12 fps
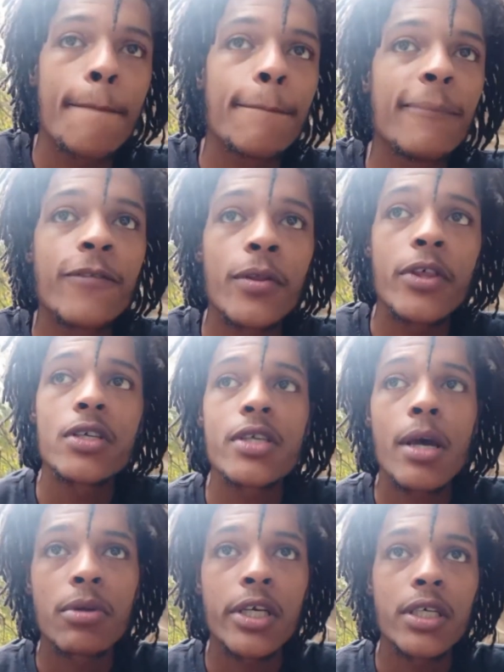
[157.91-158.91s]
For this
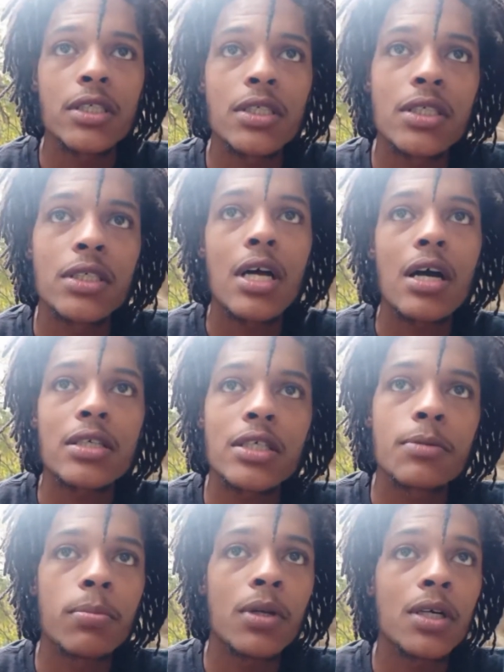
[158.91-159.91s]
application, it's not just
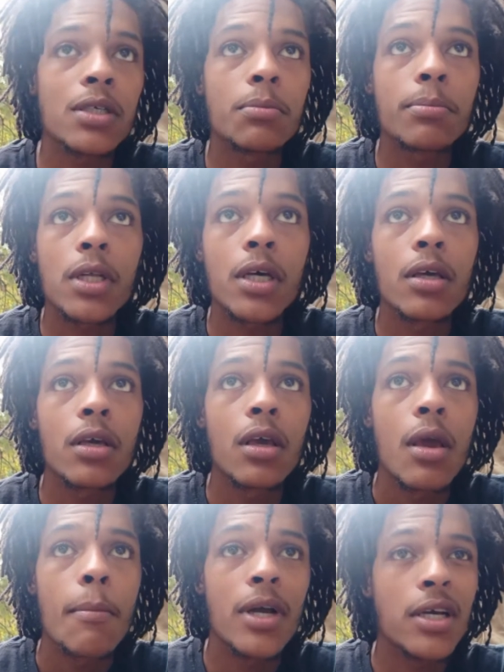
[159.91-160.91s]
plug and play,
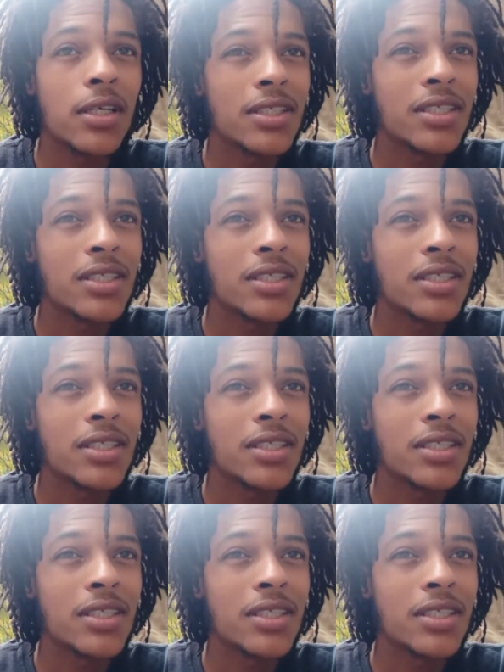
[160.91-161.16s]
because